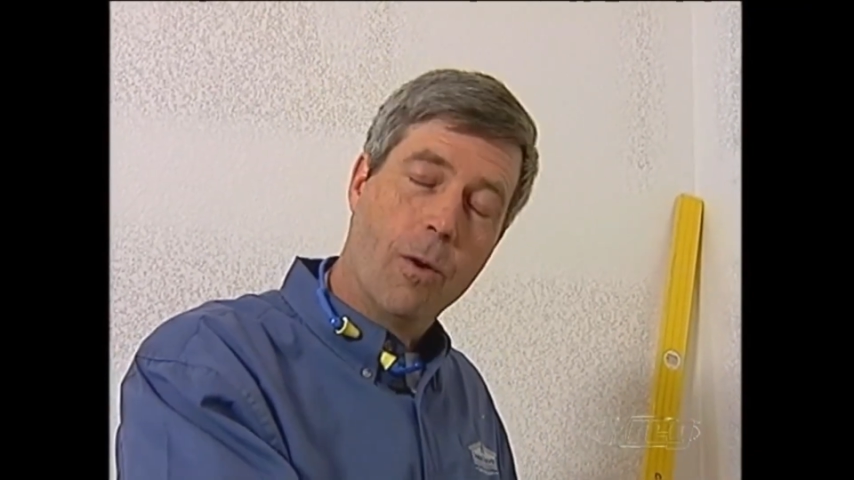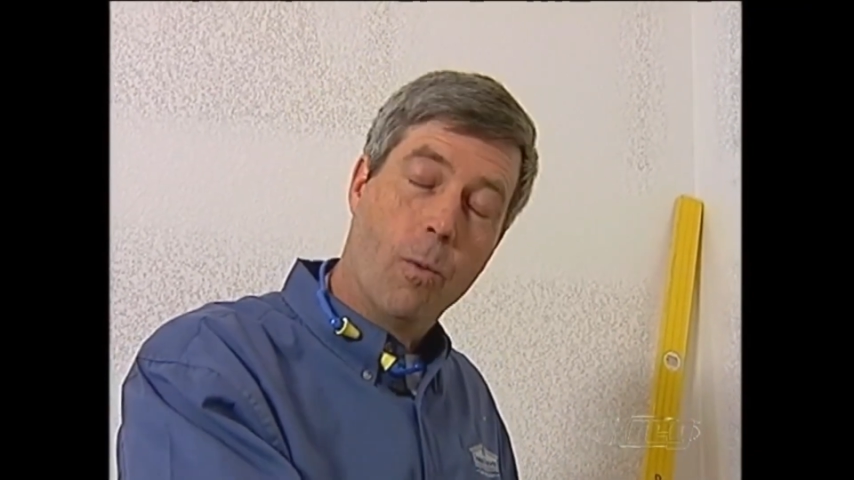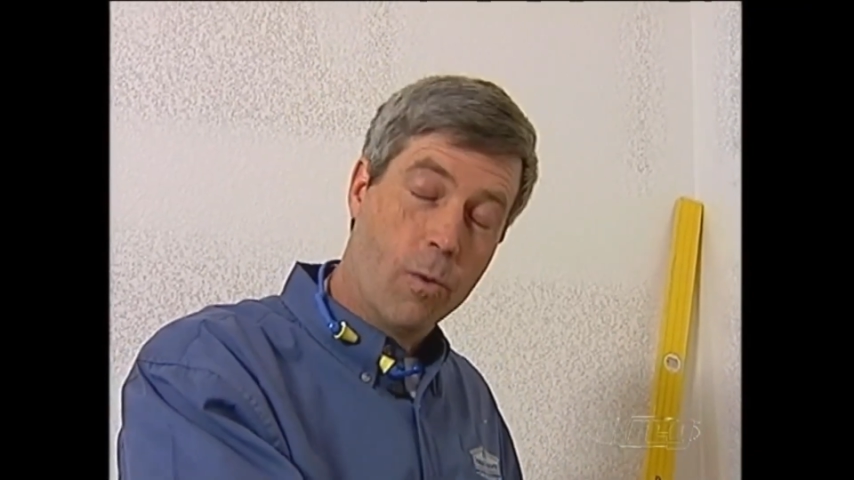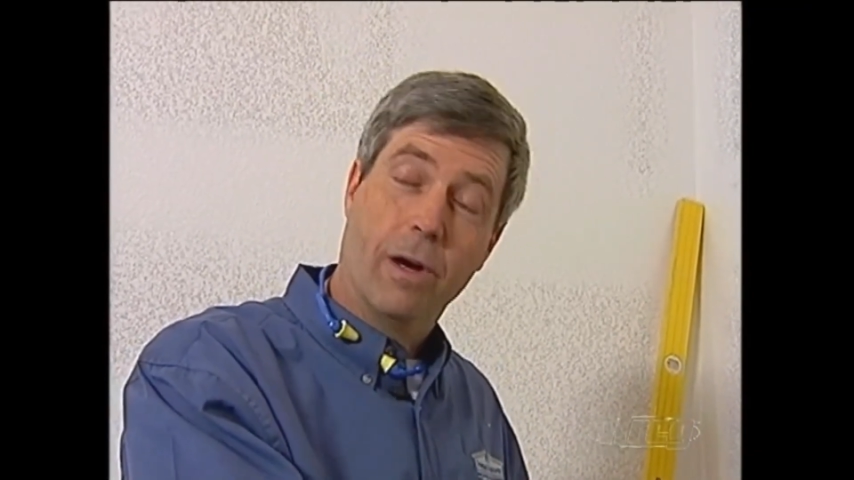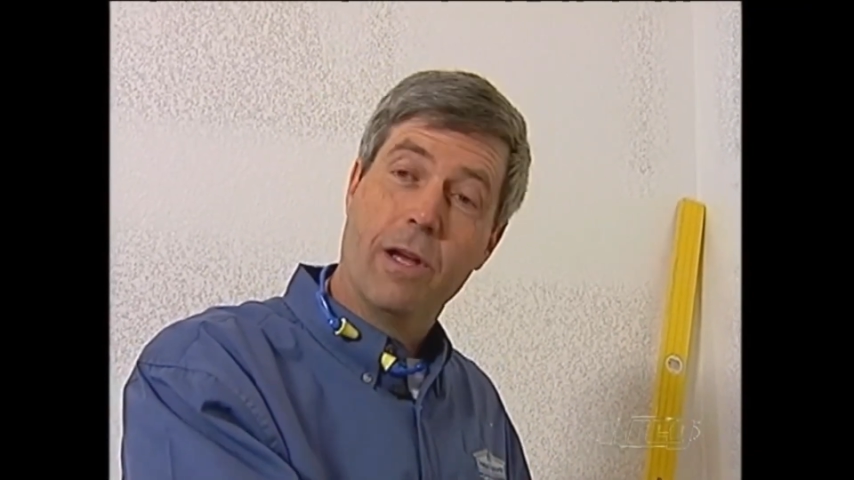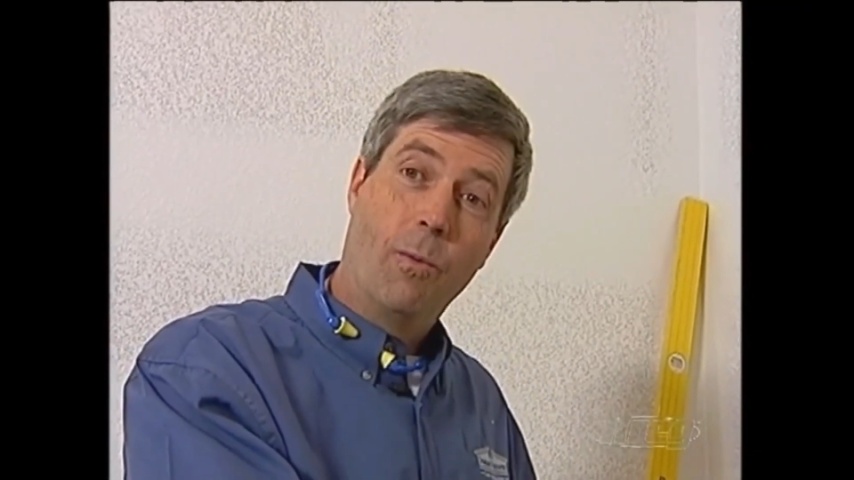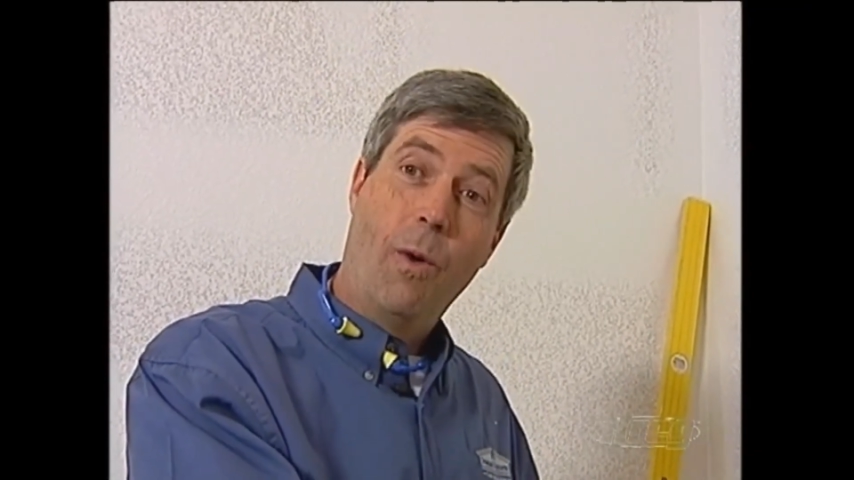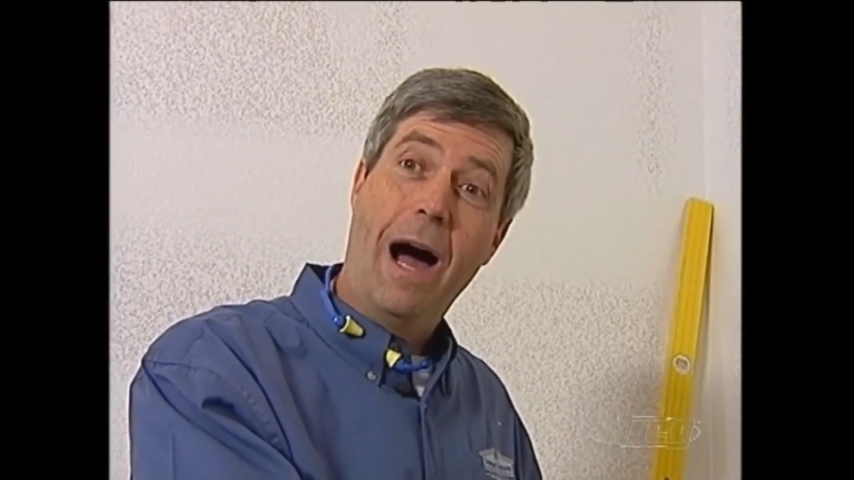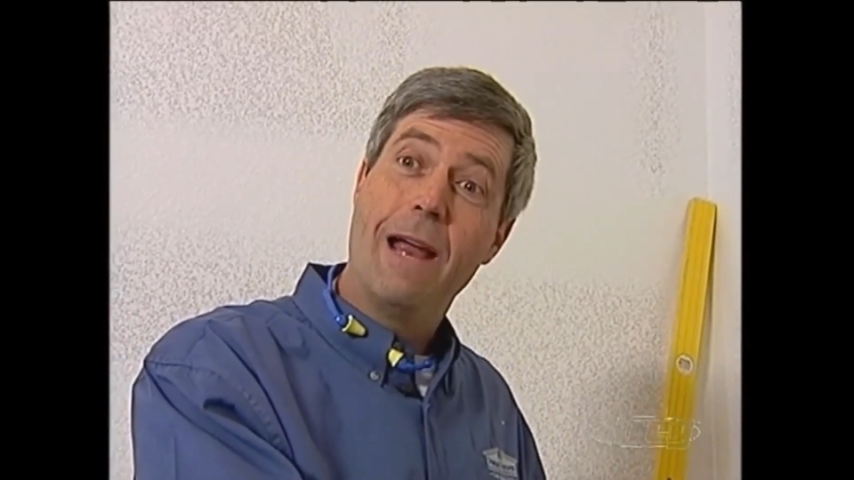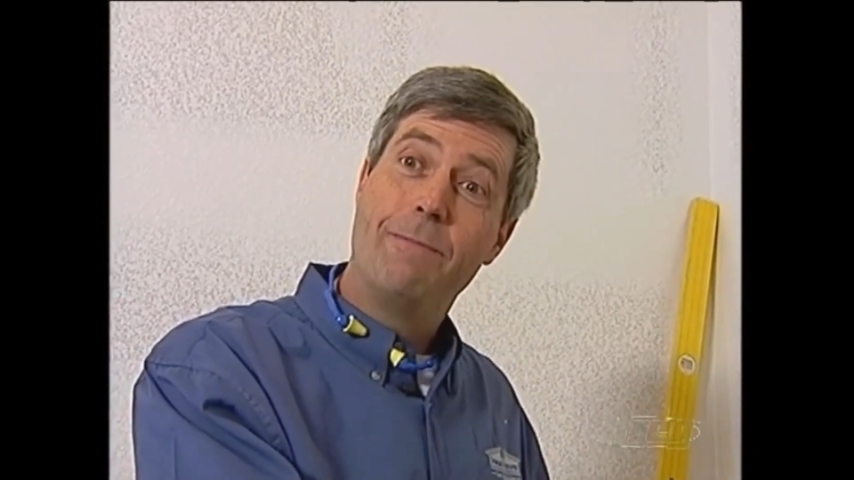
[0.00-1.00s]
a really
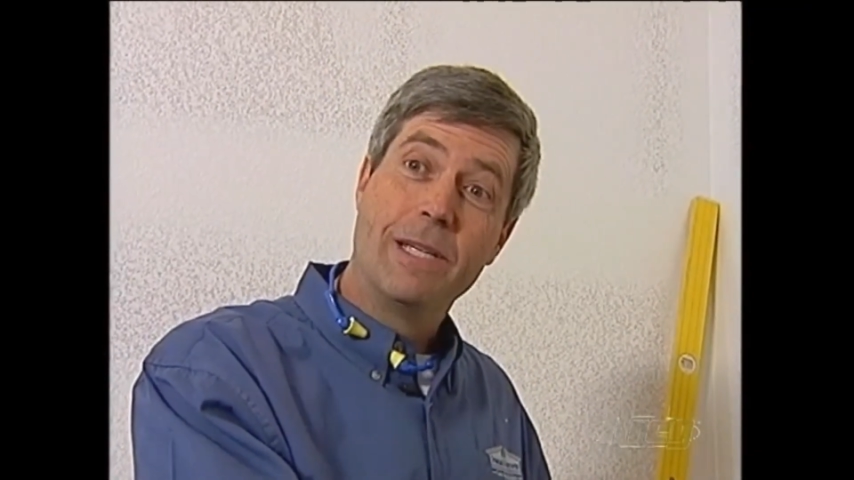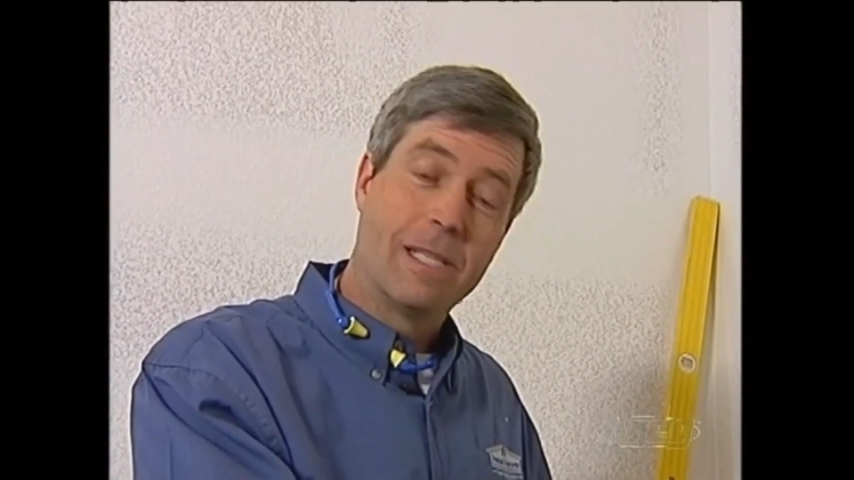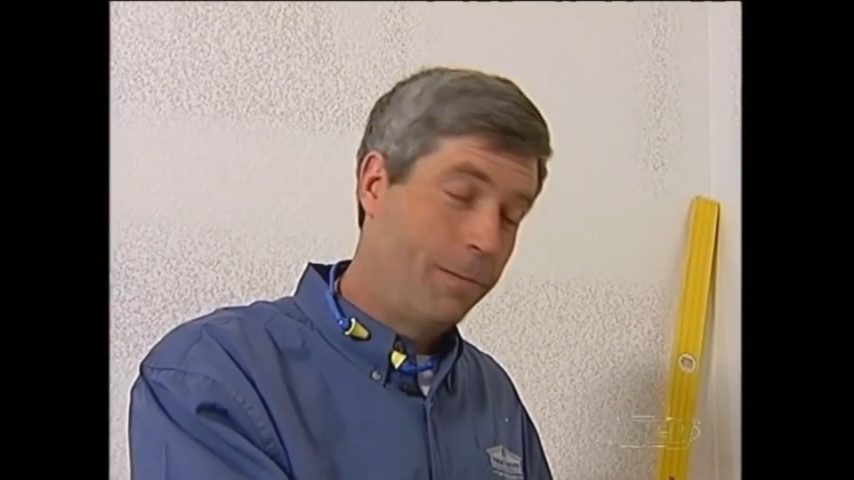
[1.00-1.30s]
wide piece